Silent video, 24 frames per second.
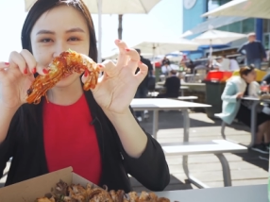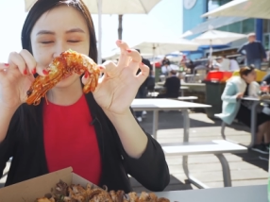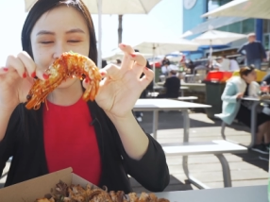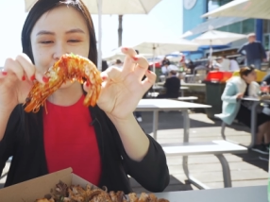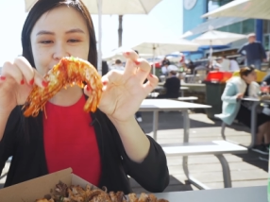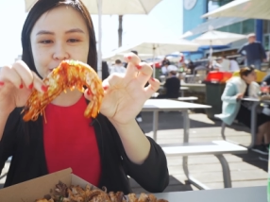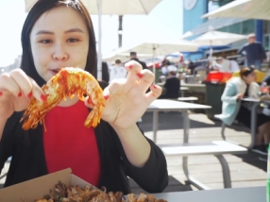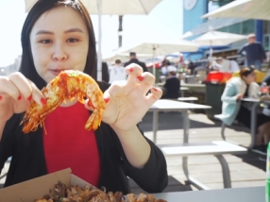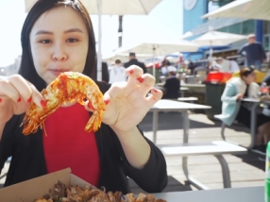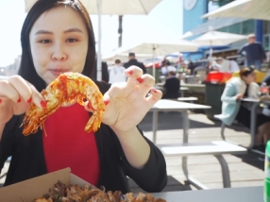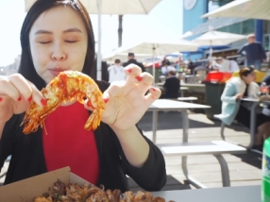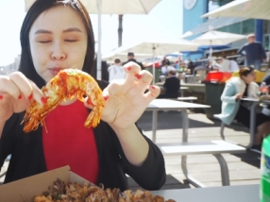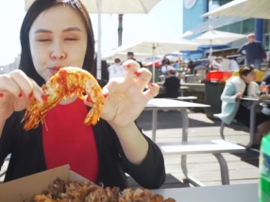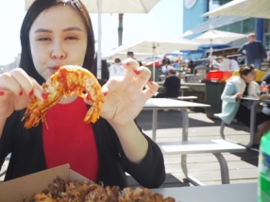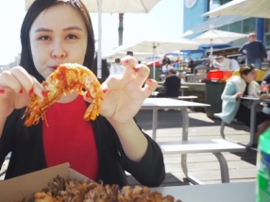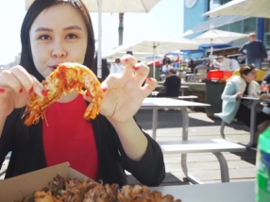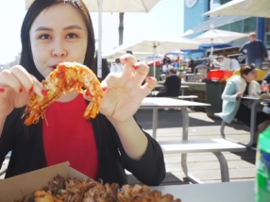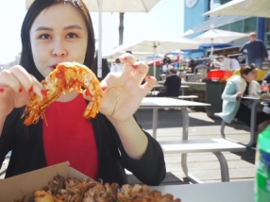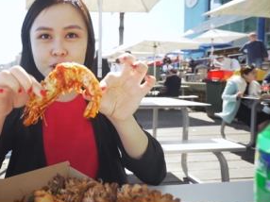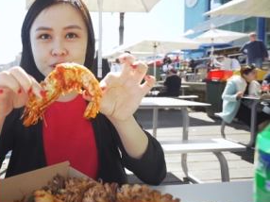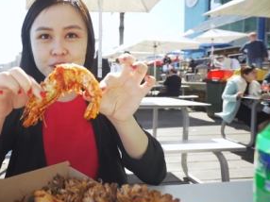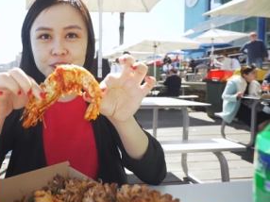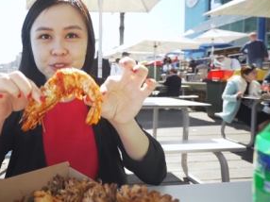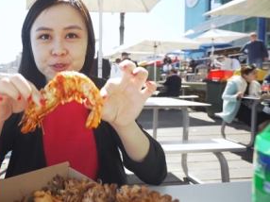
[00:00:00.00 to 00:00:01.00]
king
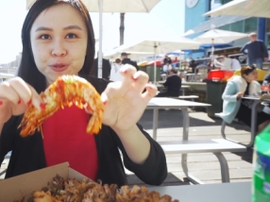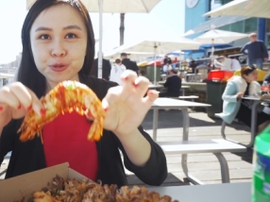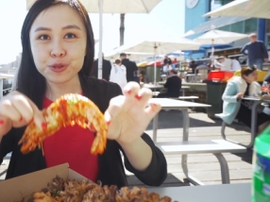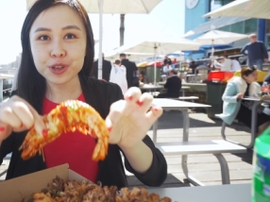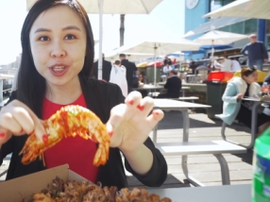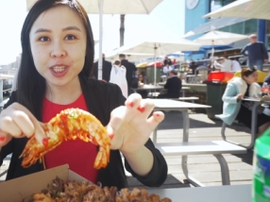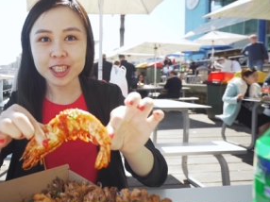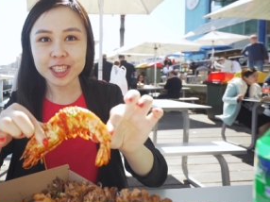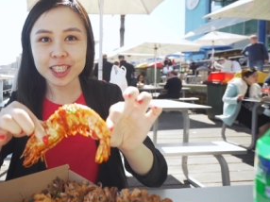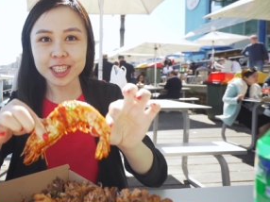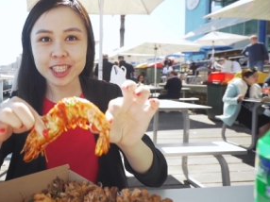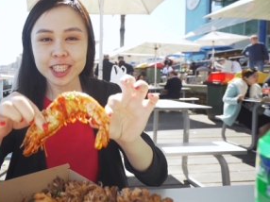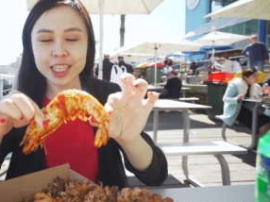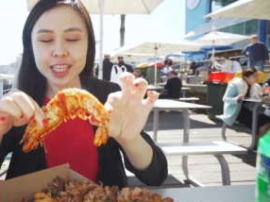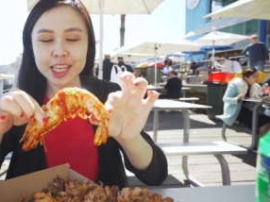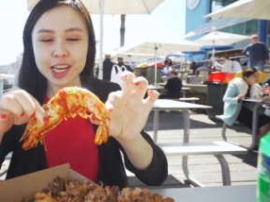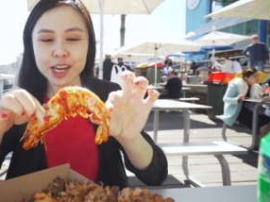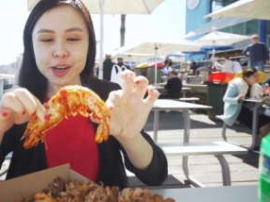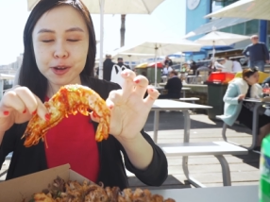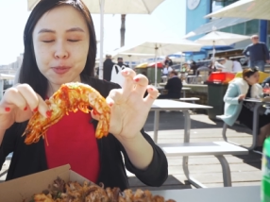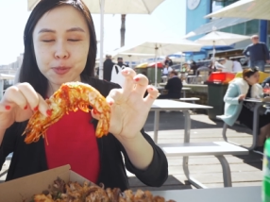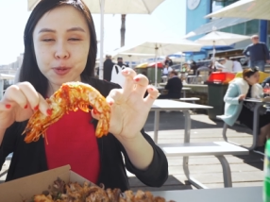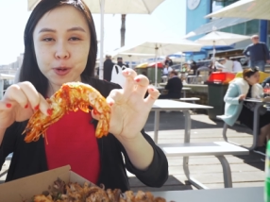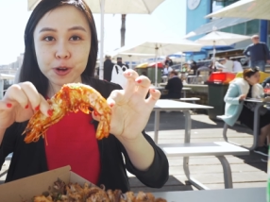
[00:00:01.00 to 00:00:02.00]
prawn with
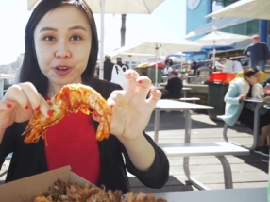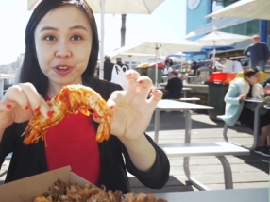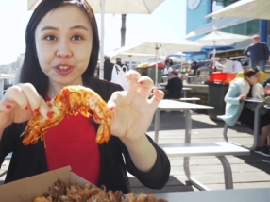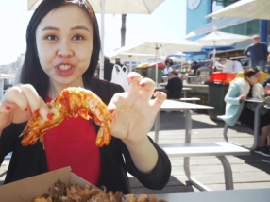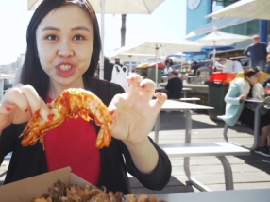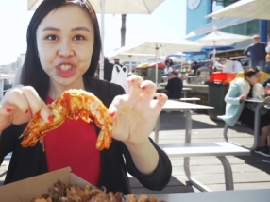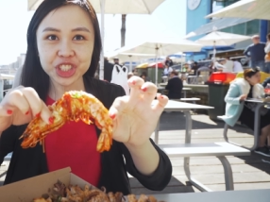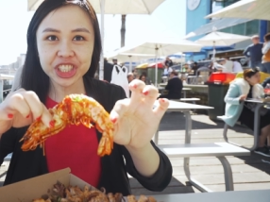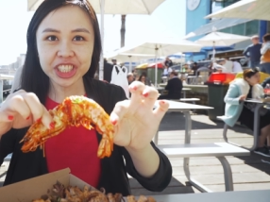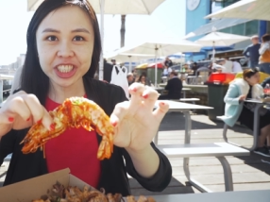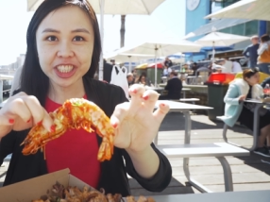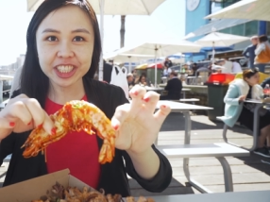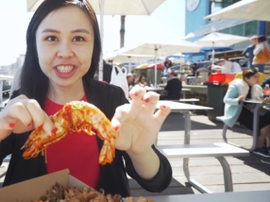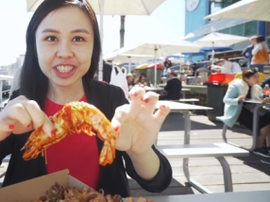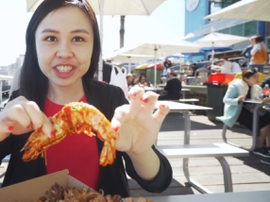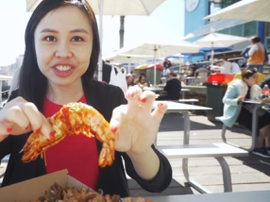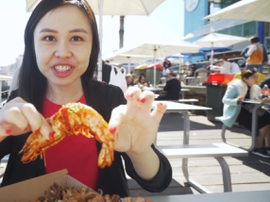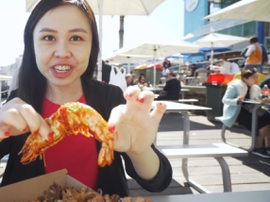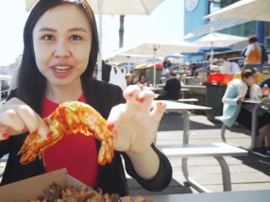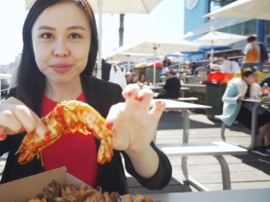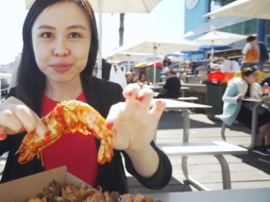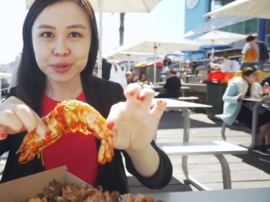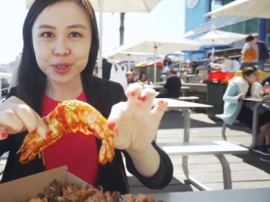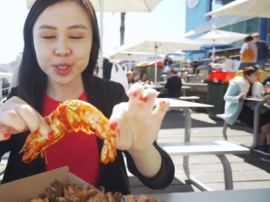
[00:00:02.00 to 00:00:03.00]
Singapore chili
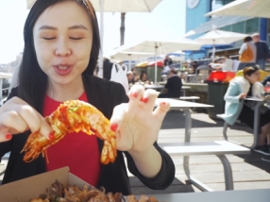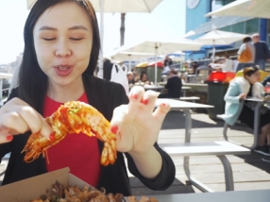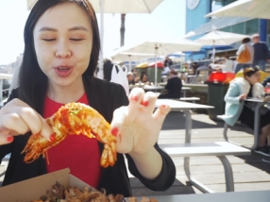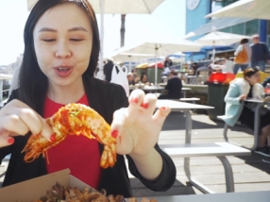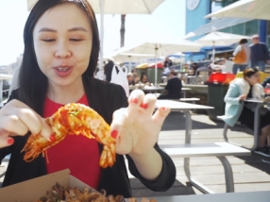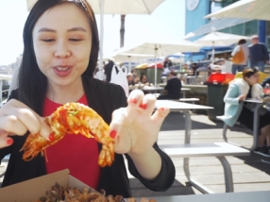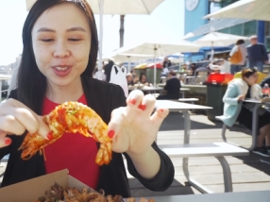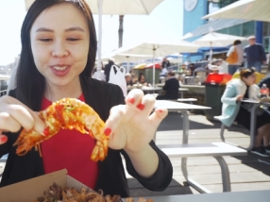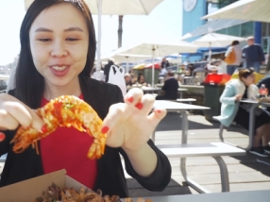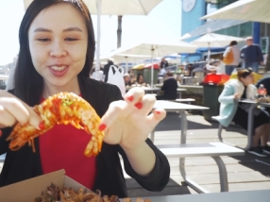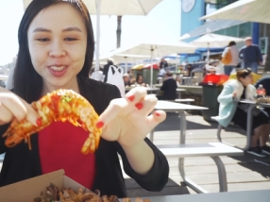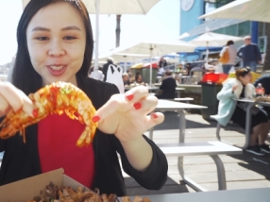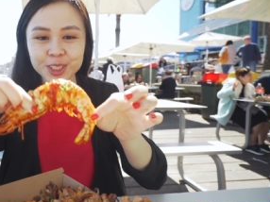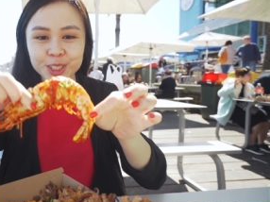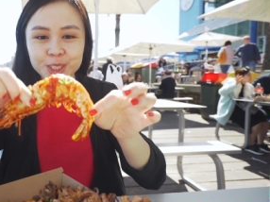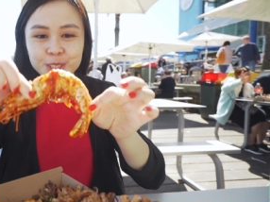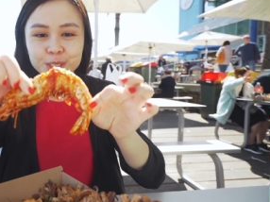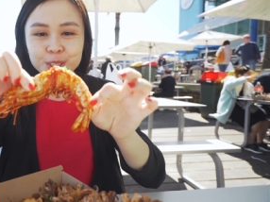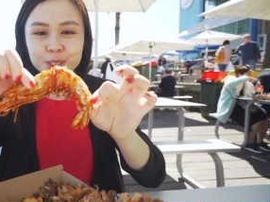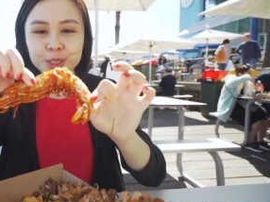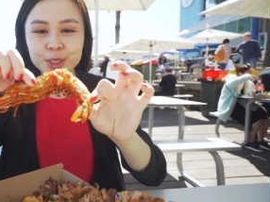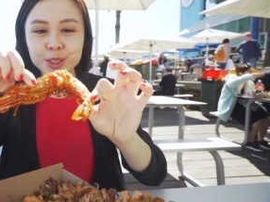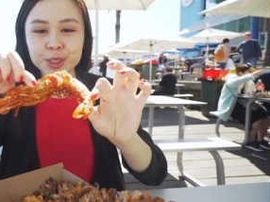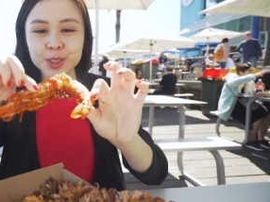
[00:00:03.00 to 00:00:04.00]
crab sauce.
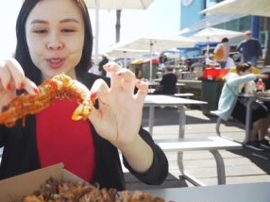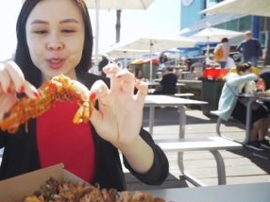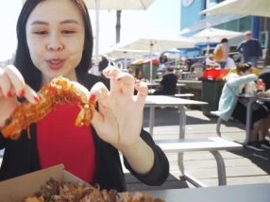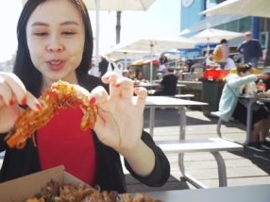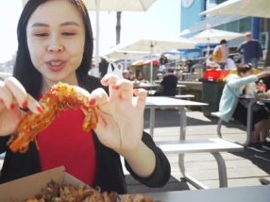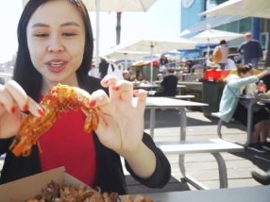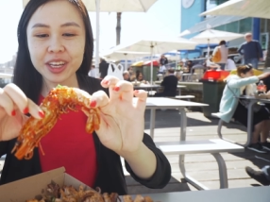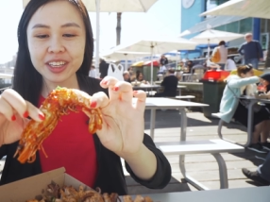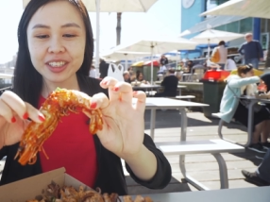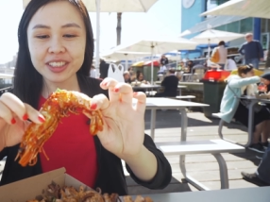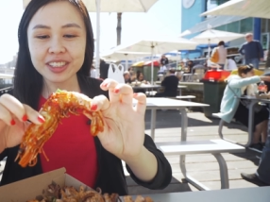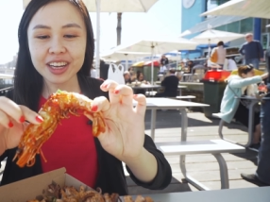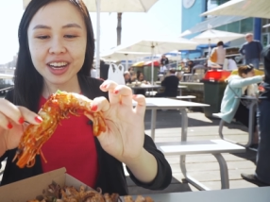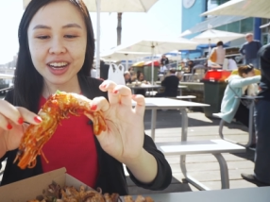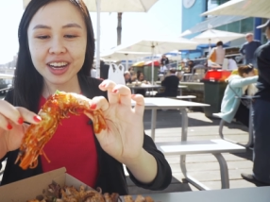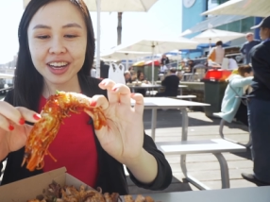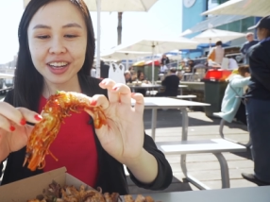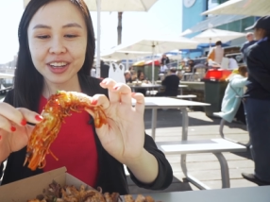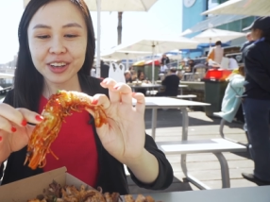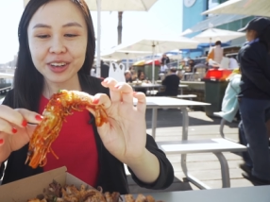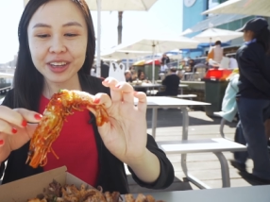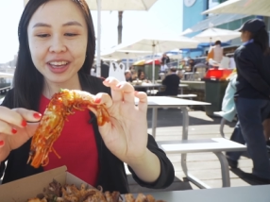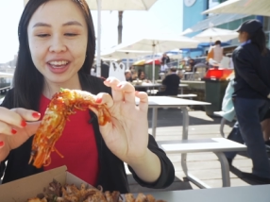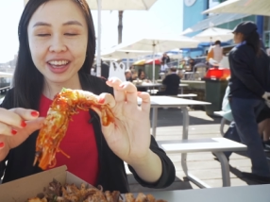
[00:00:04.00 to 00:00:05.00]

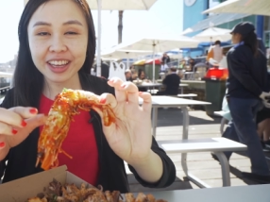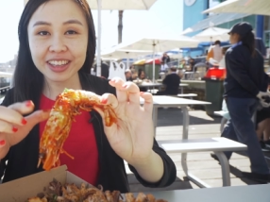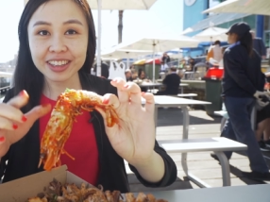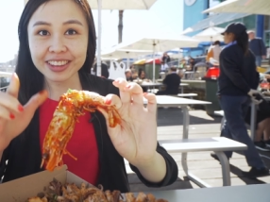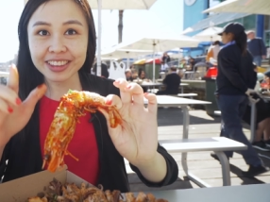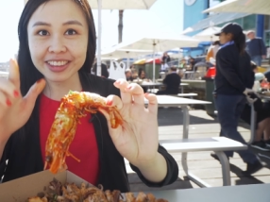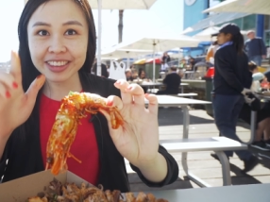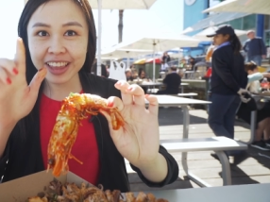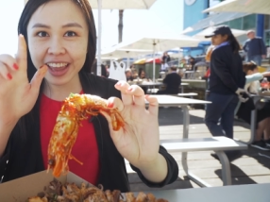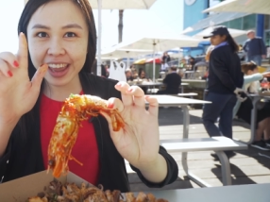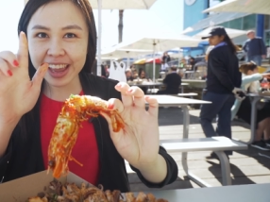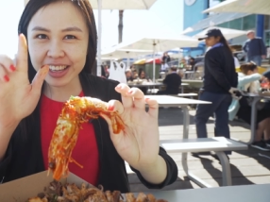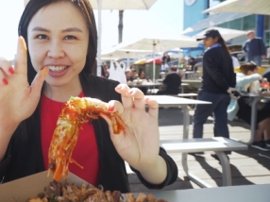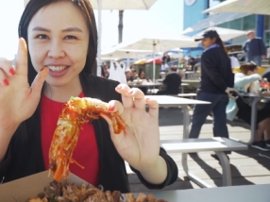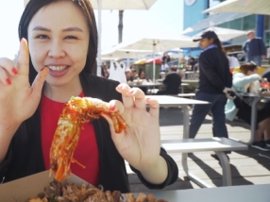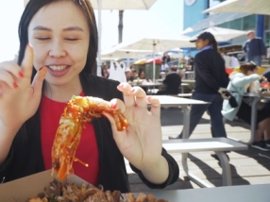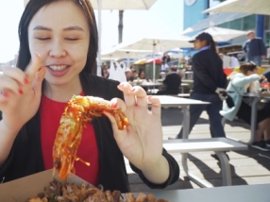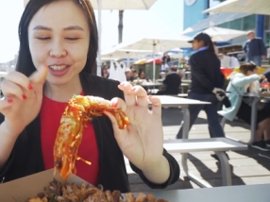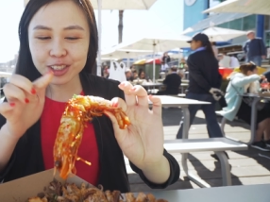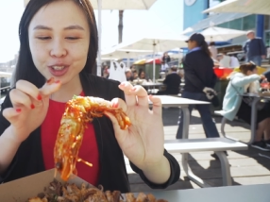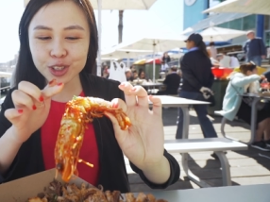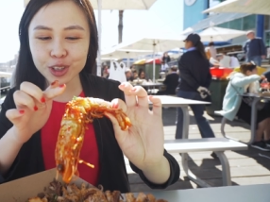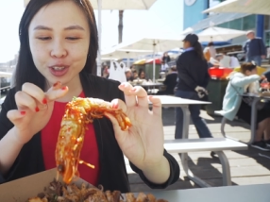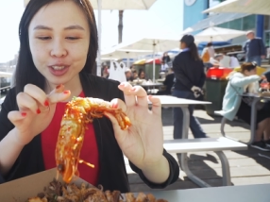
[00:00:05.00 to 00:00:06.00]
okay, taste
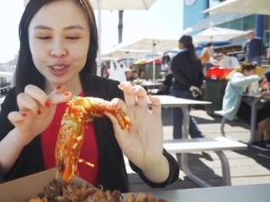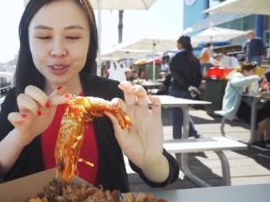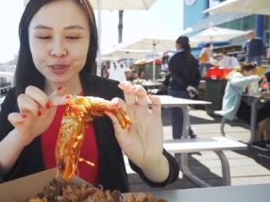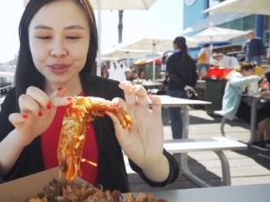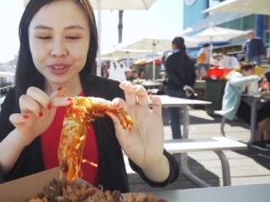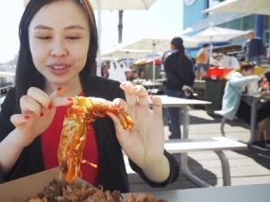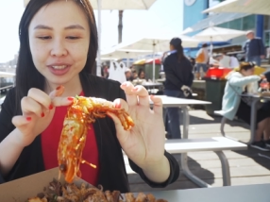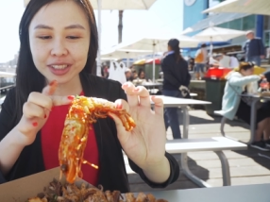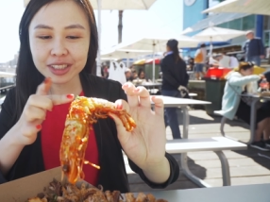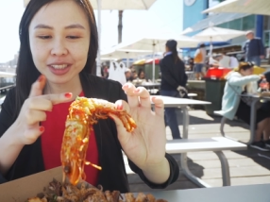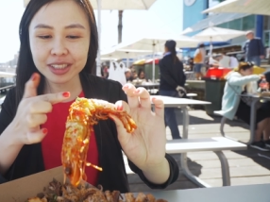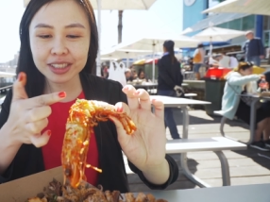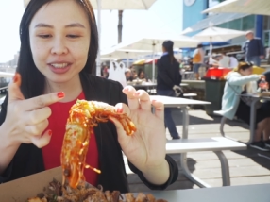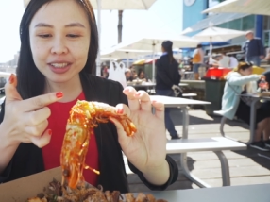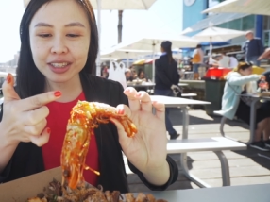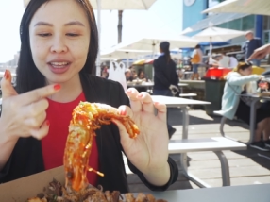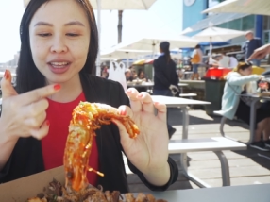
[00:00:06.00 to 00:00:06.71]
the sauce first.